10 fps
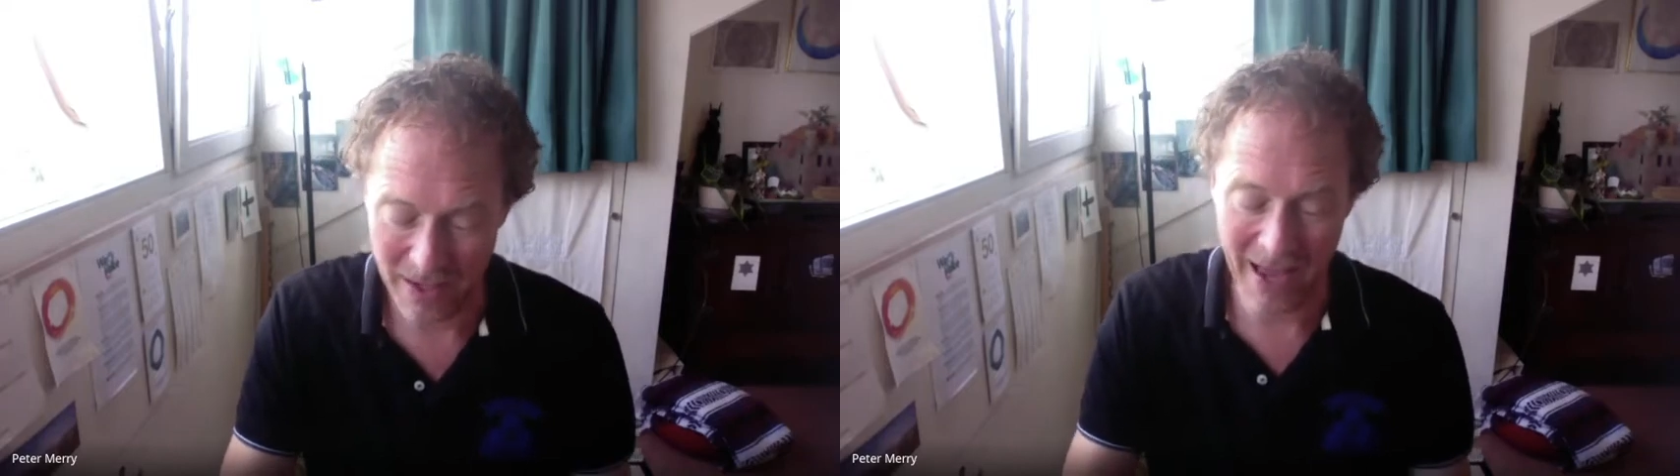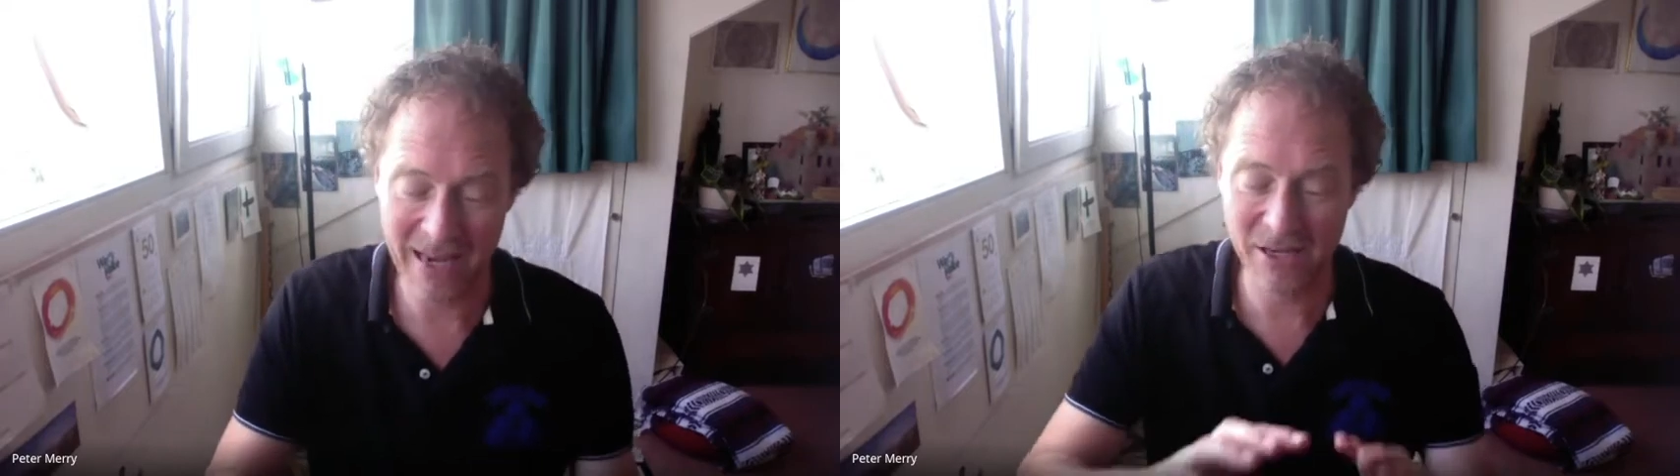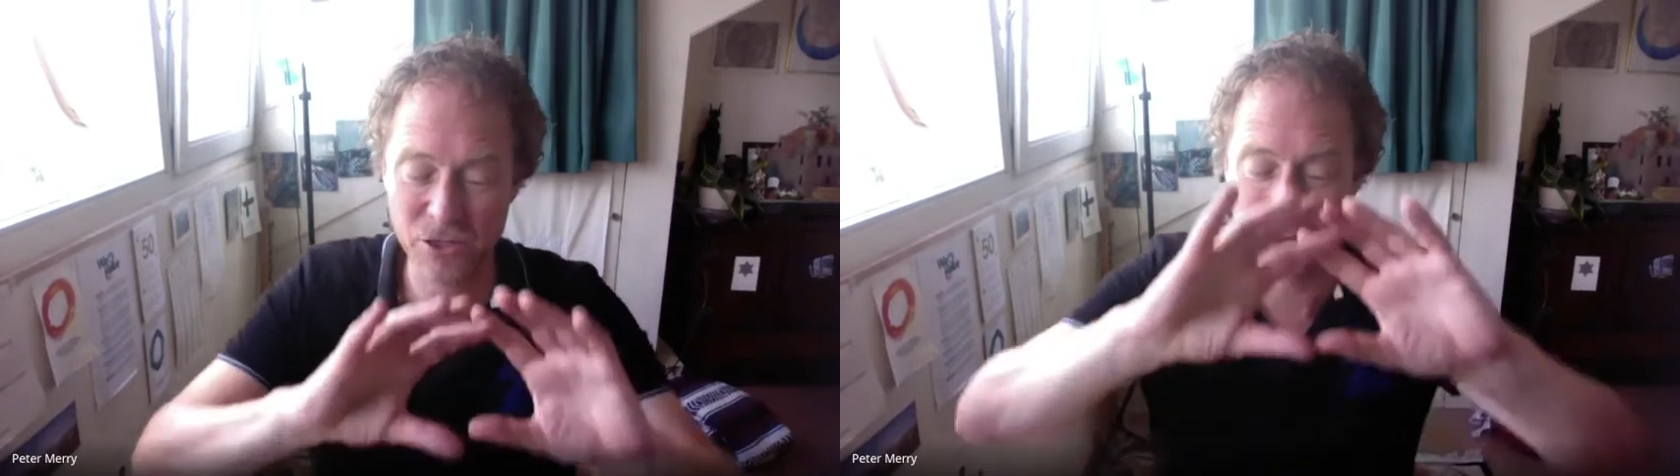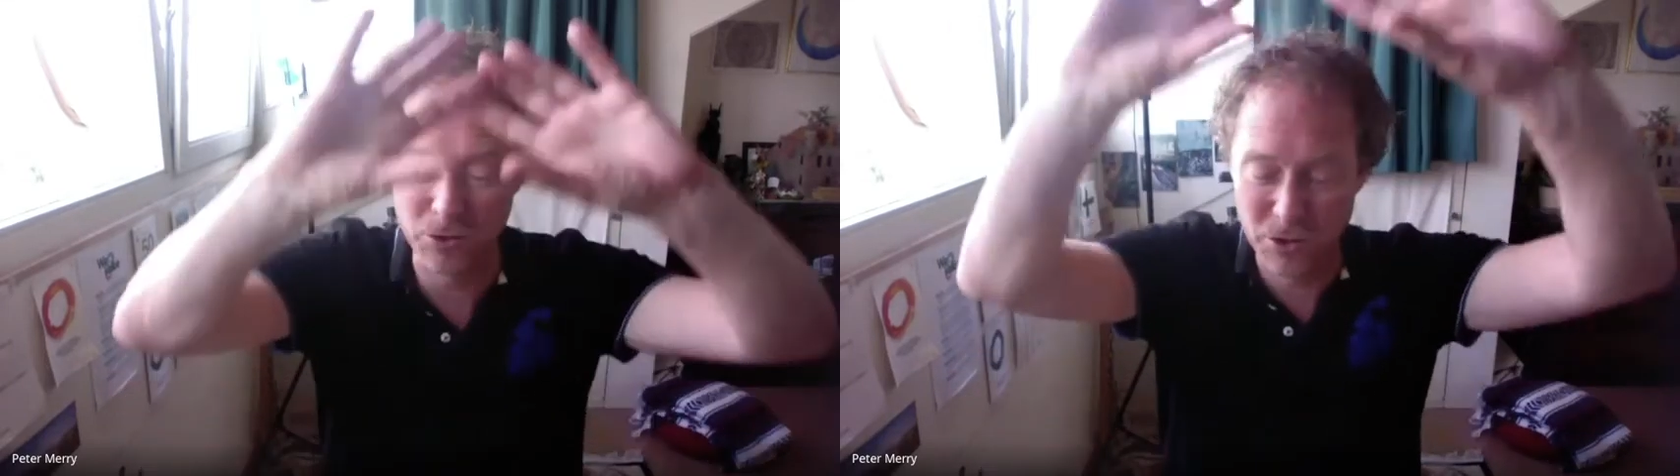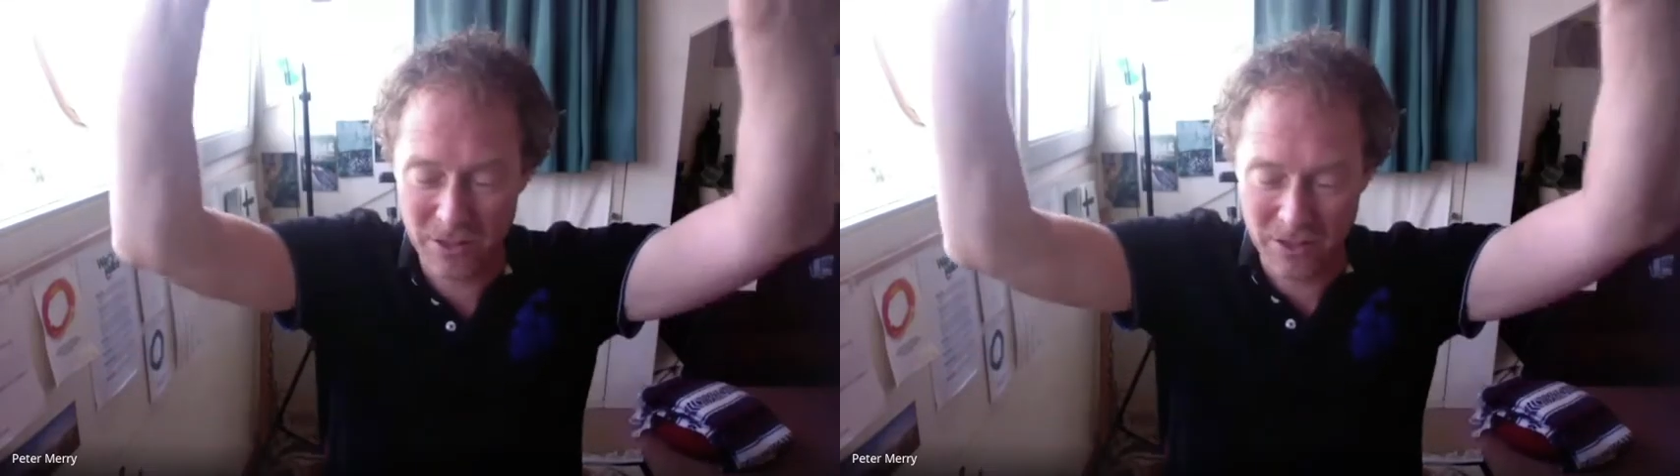
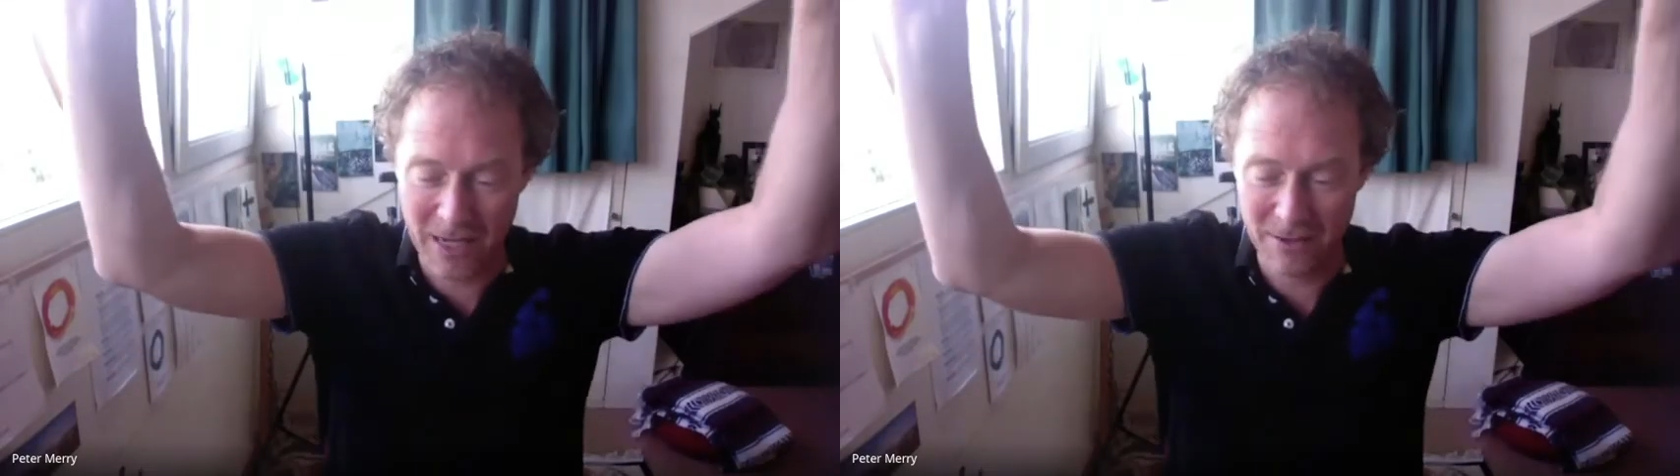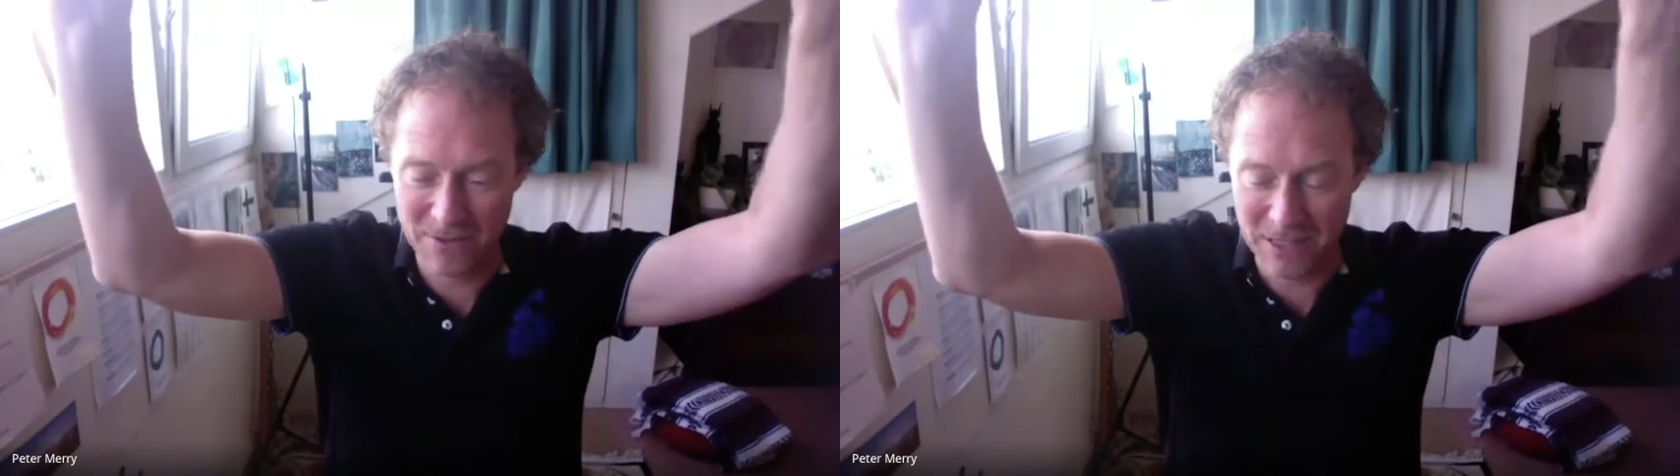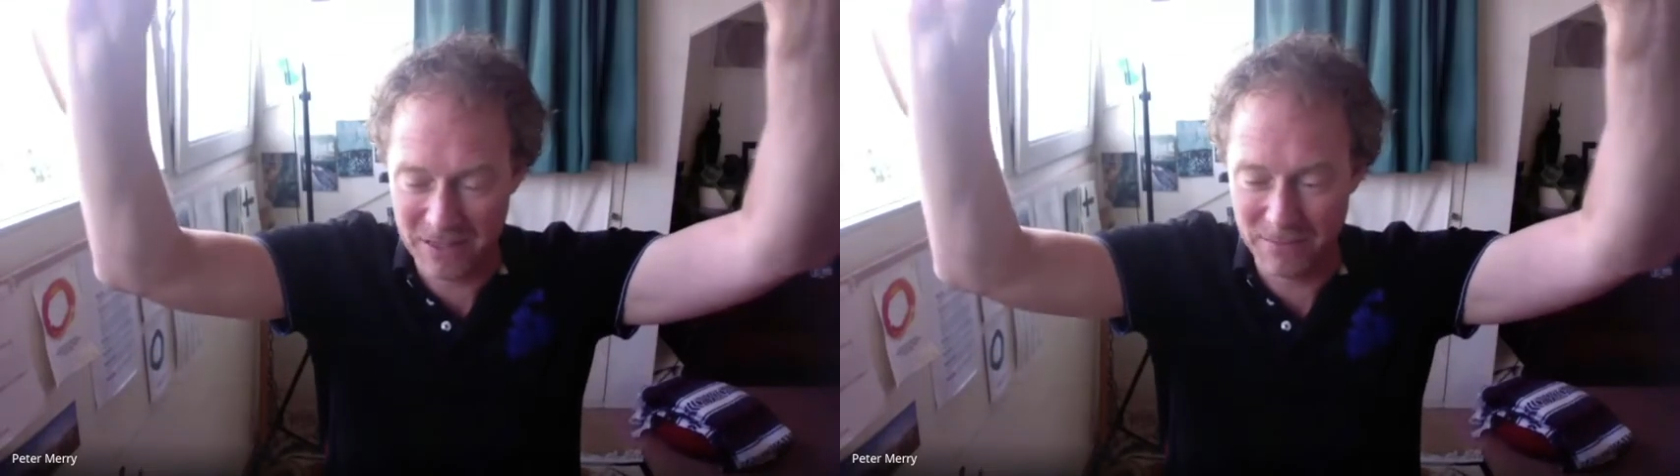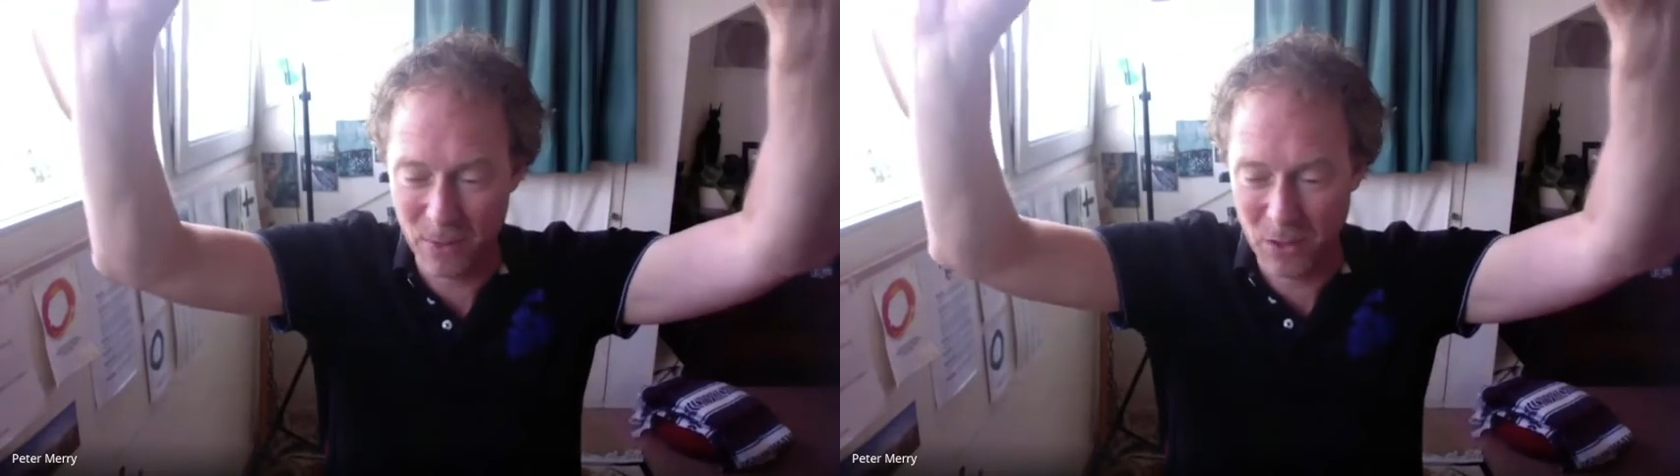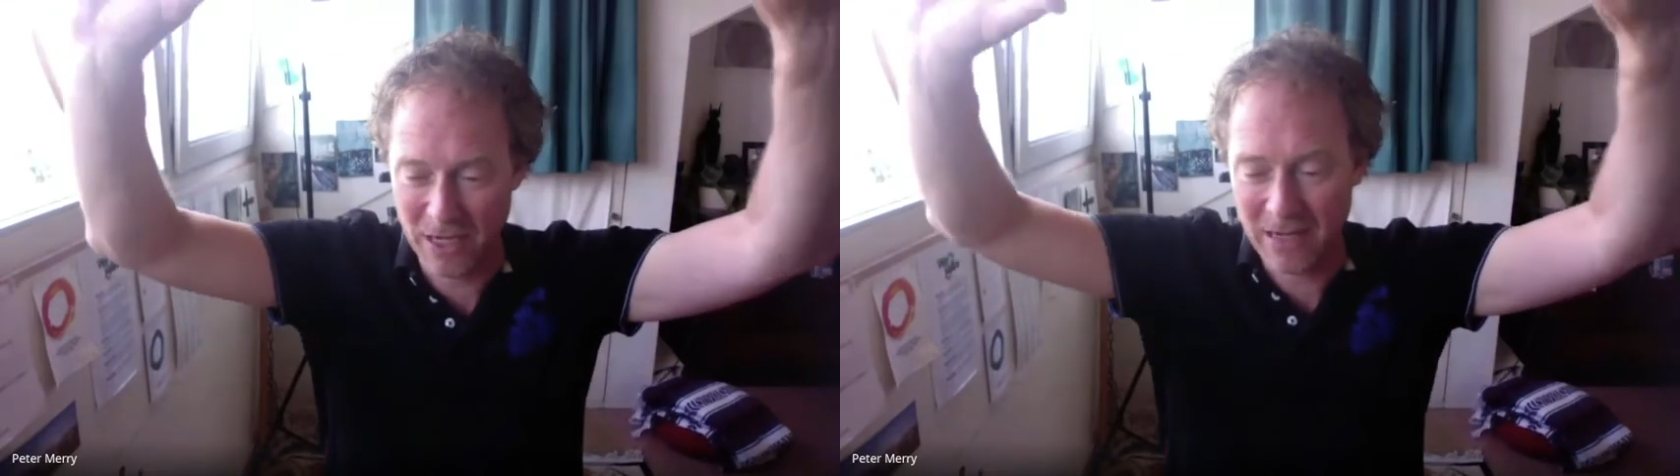angels are kind of
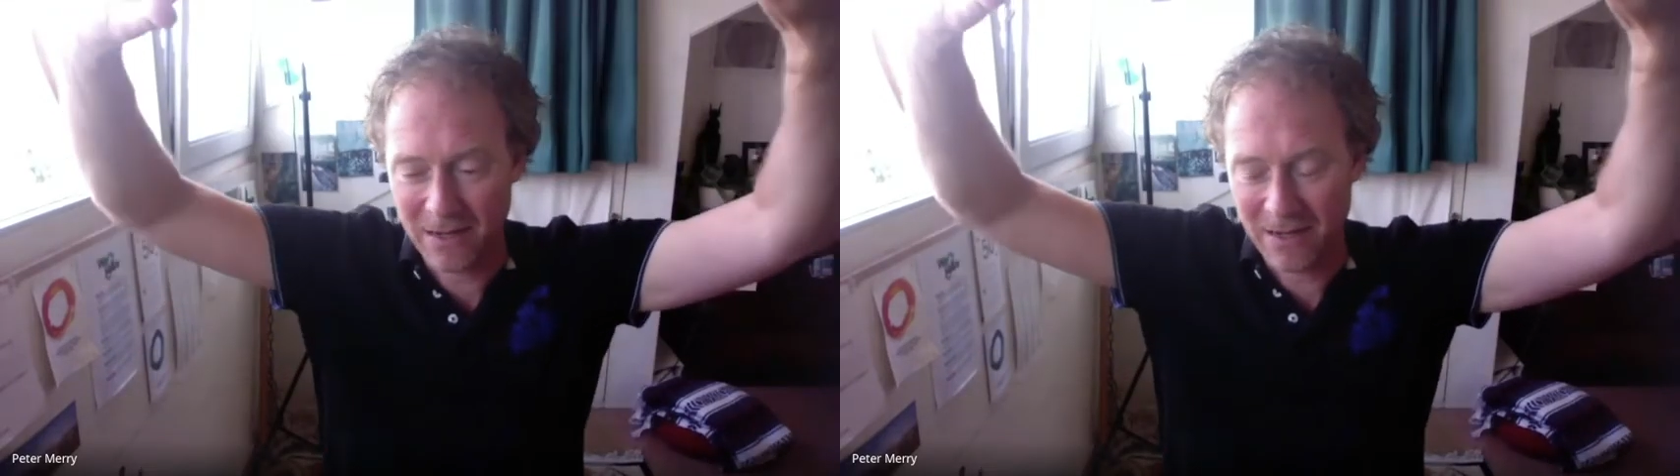disembodied,